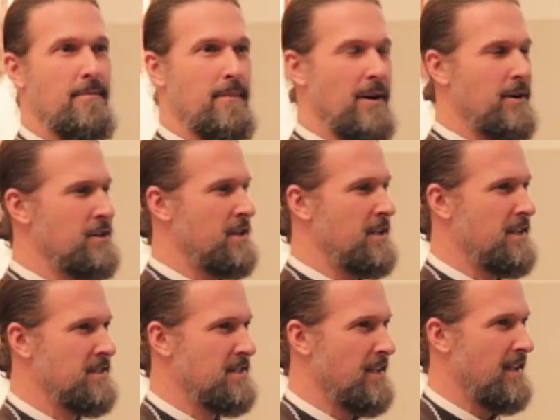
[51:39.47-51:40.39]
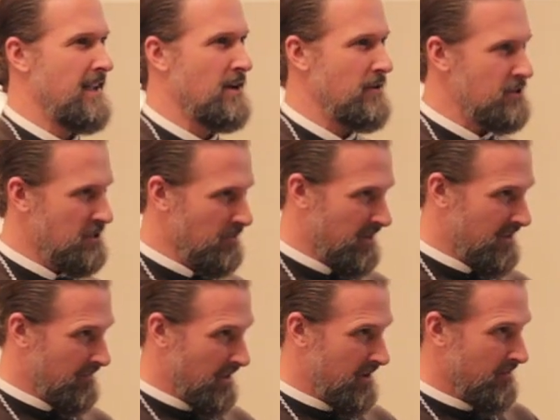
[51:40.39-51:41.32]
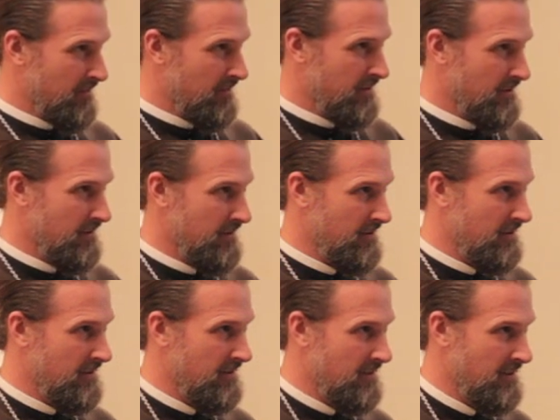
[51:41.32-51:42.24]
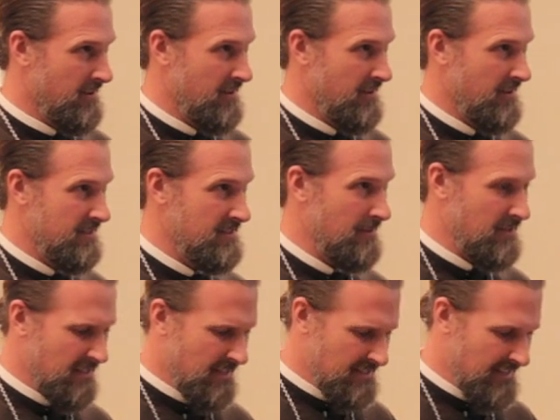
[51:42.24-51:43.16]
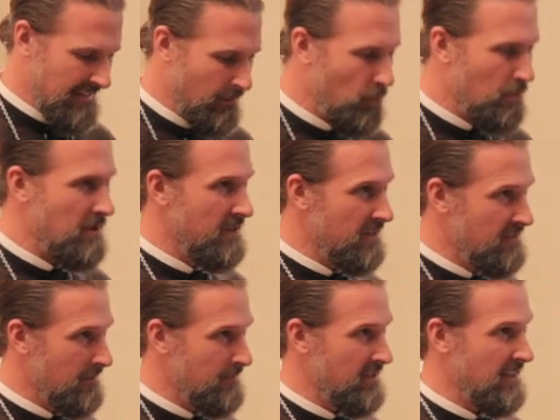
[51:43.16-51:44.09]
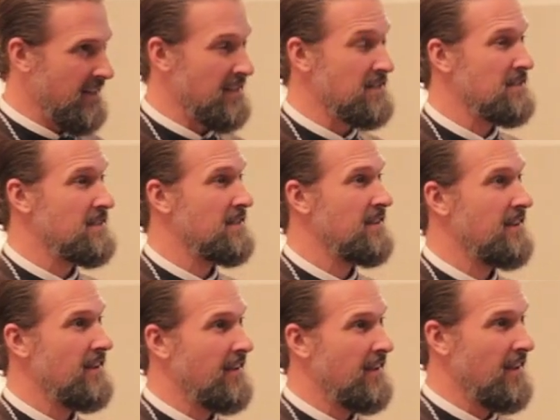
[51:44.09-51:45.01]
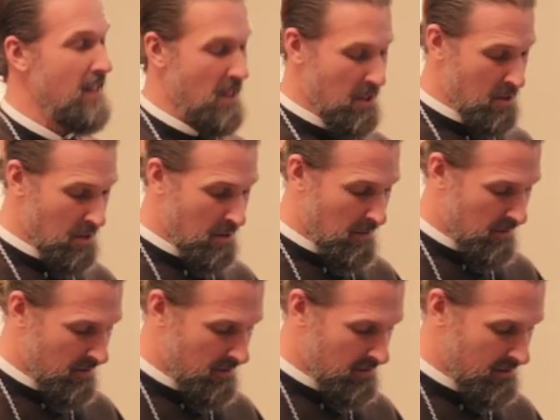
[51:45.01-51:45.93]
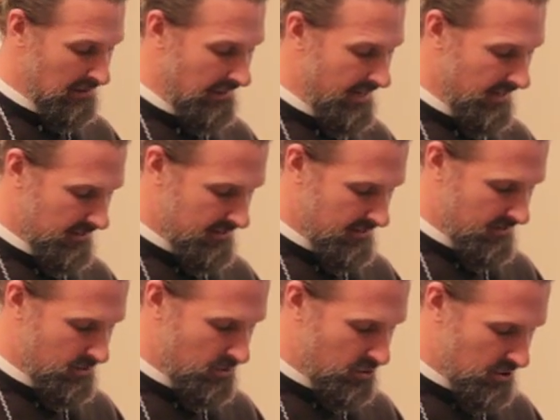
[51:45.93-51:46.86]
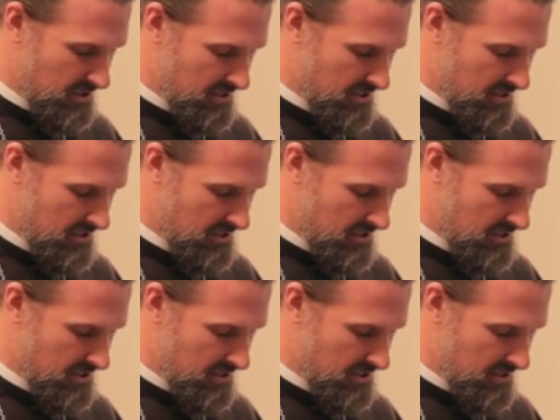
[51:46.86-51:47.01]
Marriage is a Christian way of life, something that's illumined, something that is linked to